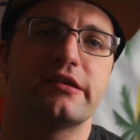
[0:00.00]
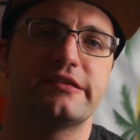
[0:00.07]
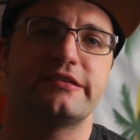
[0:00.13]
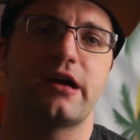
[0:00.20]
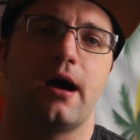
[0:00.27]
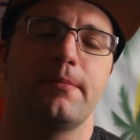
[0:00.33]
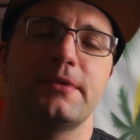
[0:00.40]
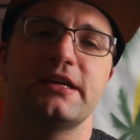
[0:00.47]

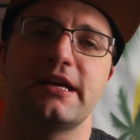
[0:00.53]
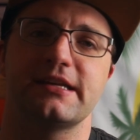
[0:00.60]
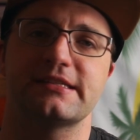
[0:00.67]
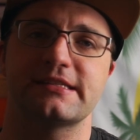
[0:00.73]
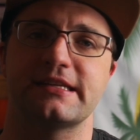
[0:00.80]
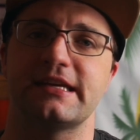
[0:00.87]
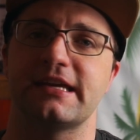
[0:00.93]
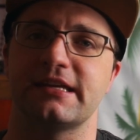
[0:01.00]
dominates
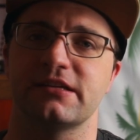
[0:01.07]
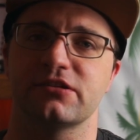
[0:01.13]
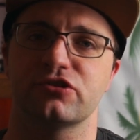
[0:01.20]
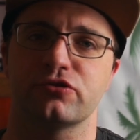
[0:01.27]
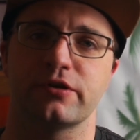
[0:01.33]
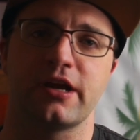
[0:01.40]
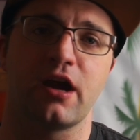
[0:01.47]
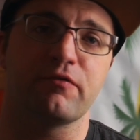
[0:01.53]
the
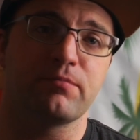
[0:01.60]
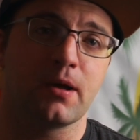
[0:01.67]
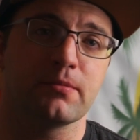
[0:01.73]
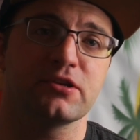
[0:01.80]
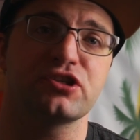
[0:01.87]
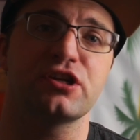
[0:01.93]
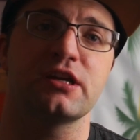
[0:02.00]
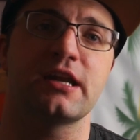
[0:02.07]
industry of
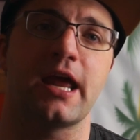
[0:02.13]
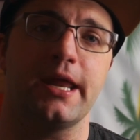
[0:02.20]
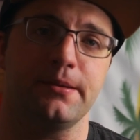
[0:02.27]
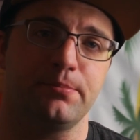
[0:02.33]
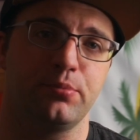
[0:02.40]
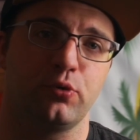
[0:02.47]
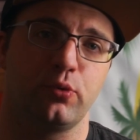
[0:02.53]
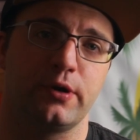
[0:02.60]
publishing
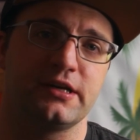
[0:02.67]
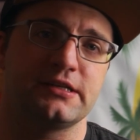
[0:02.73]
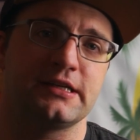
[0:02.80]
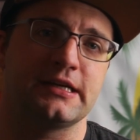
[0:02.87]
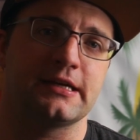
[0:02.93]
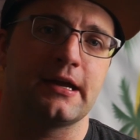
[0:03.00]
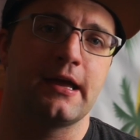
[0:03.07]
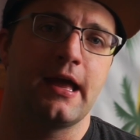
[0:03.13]
and
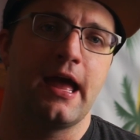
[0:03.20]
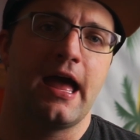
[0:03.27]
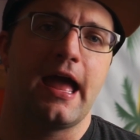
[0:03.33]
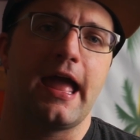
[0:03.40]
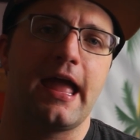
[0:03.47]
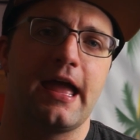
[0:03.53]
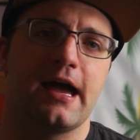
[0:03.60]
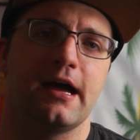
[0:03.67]
printing
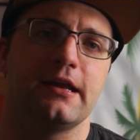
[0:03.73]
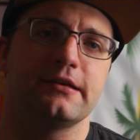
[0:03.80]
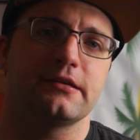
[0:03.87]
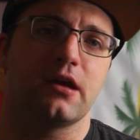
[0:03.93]
and